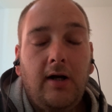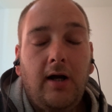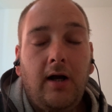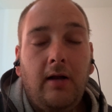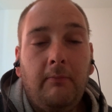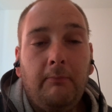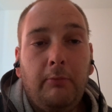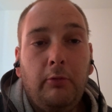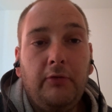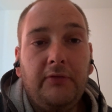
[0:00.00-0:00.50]

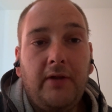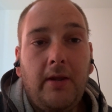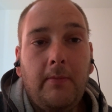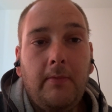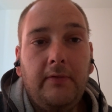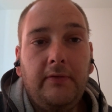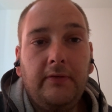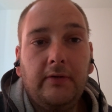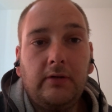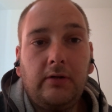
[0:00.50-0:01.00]
and put them
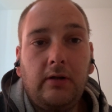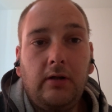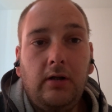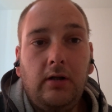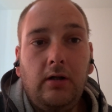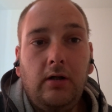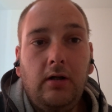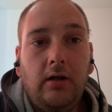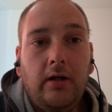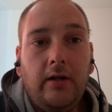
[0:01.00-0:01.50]
in the
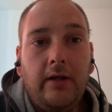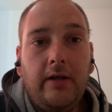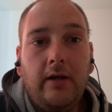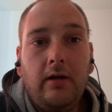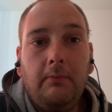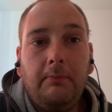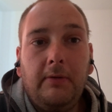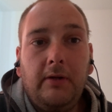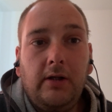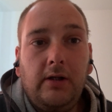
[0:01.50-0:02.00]
car, and then
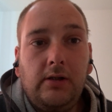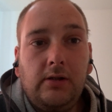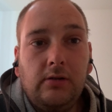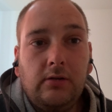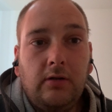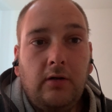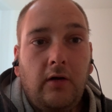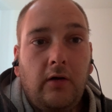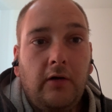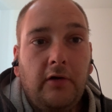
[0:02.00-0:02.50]
it'll be a
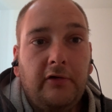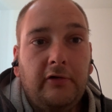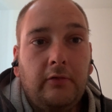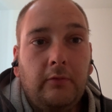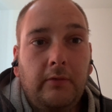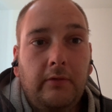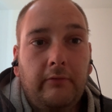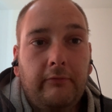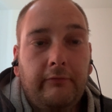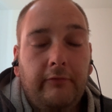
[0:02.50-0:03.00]

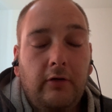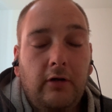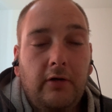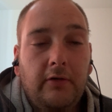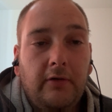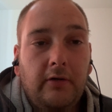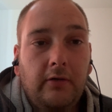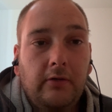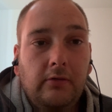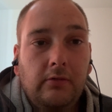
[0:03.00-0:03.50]
Kyosho
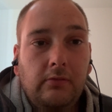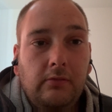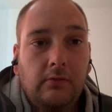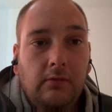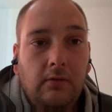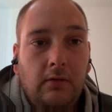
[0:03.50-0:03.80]
Inferno